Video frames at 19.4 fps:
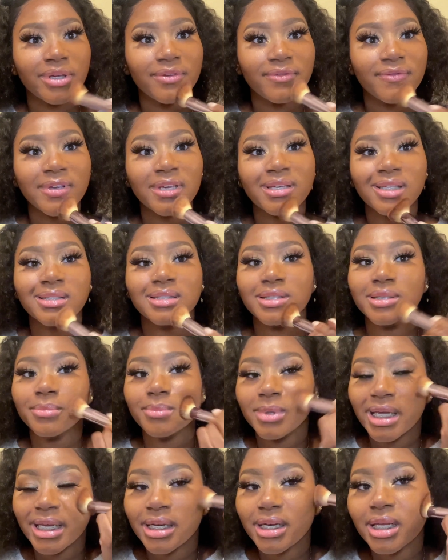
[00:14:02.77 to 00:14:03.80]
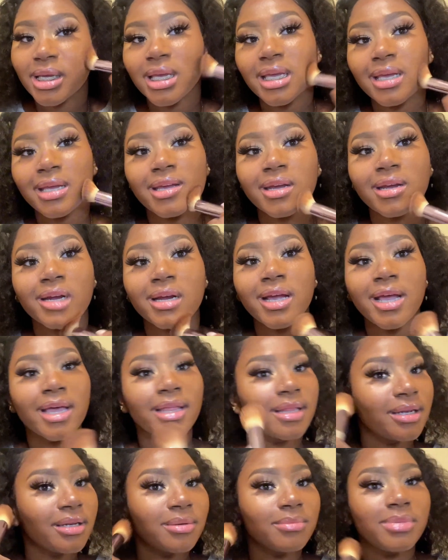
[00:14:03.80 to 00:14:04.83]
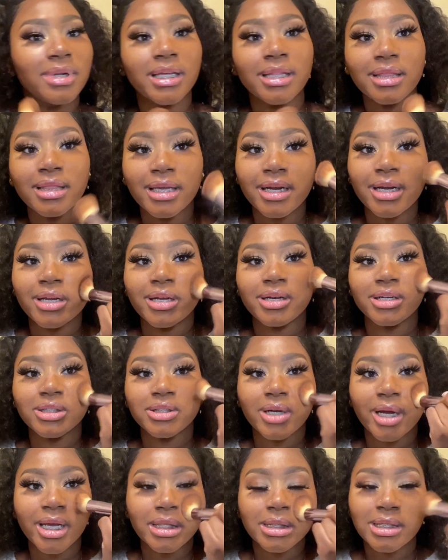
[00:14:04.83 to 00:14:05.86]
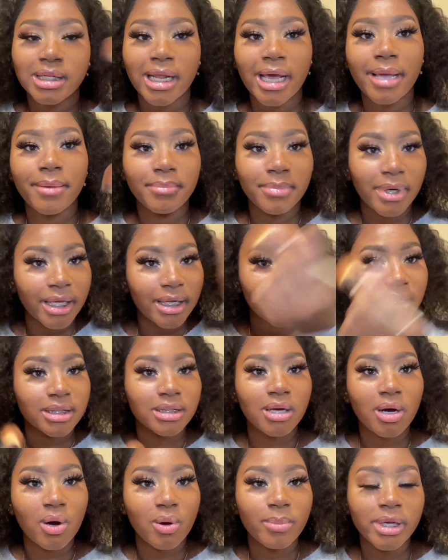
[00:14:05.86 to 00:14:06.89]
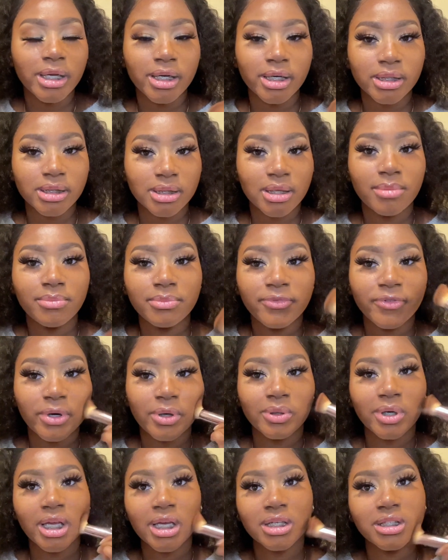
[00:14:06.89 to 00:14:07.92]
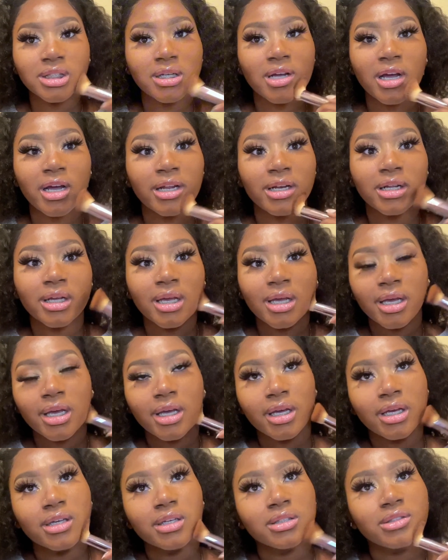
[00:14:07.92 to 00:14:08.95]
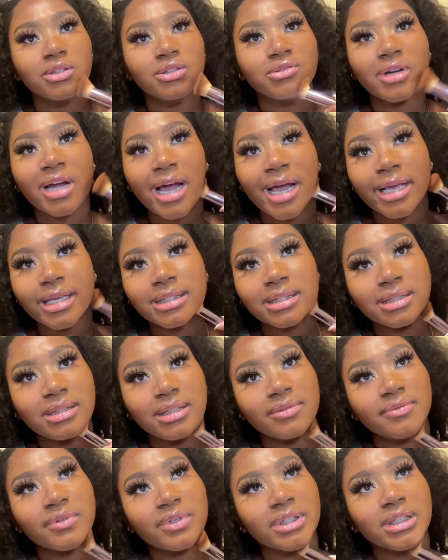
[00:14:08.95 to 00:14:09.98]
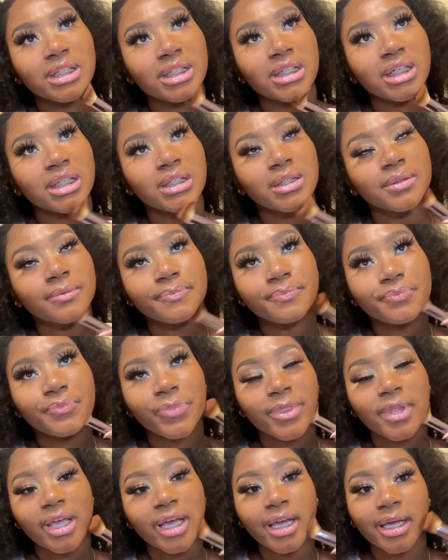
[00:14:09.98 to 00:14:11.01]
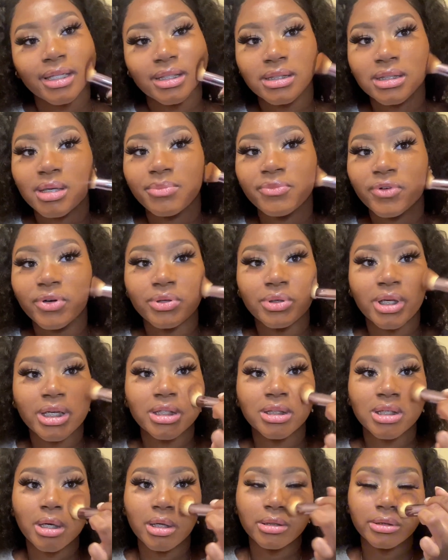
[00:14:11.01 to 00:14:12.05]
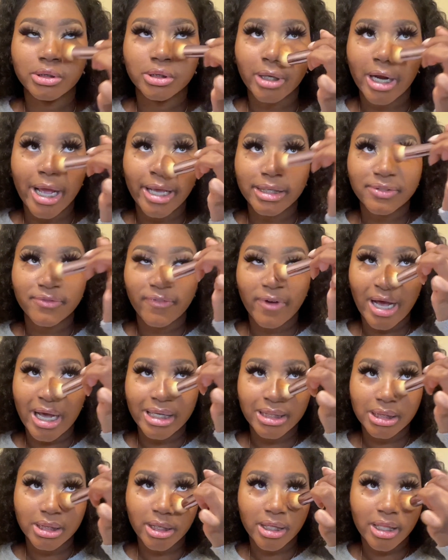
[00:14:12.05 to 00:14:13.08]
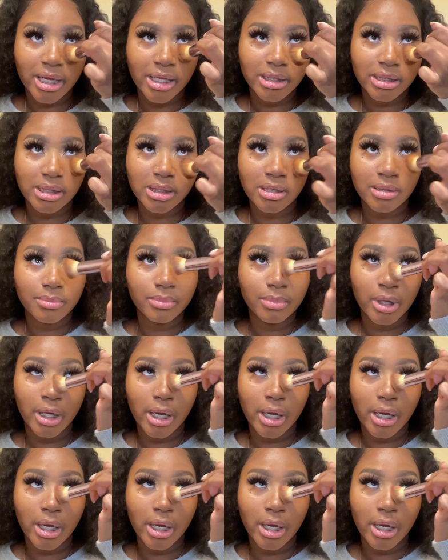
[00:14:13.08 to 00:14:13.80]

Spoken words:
face, you blend here, then you blend there. You're trying to like blend it out, because some foundation dries differently and some foundation dries faster than some.